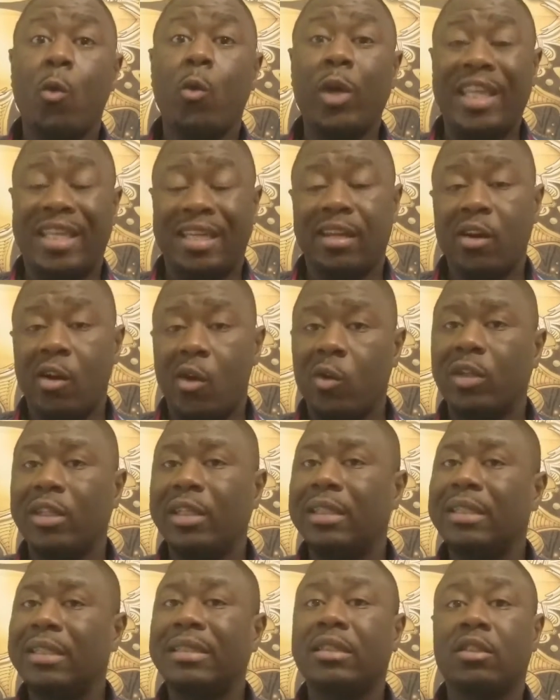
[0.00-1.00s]
we can
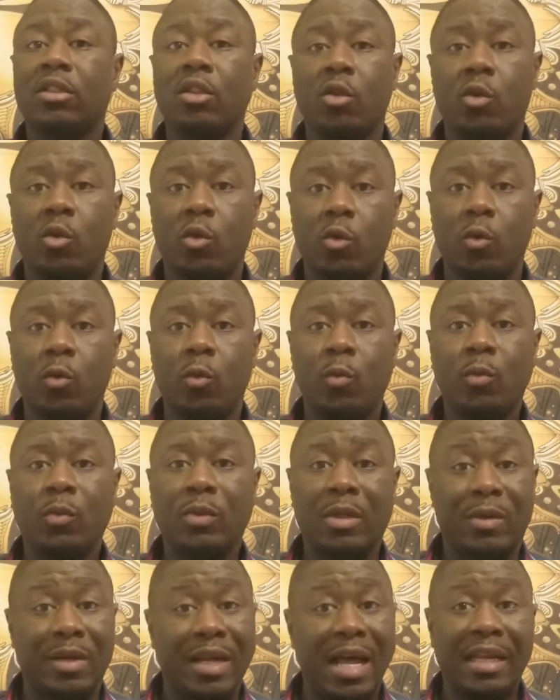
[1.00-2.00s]
only
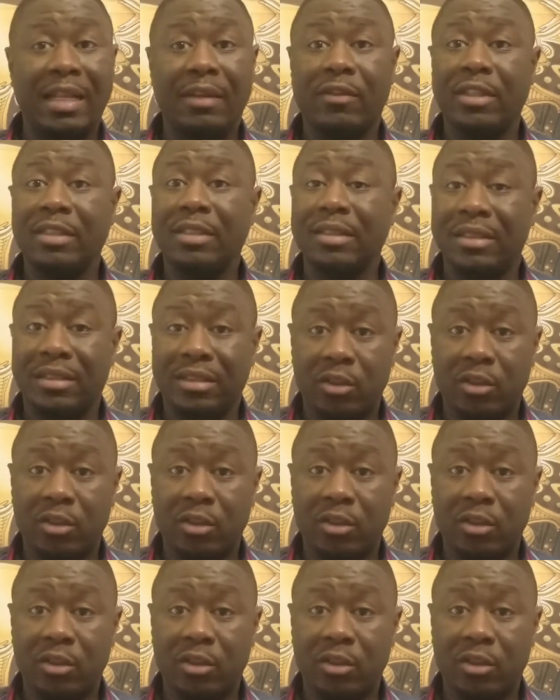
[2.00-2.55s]
assume, no, not even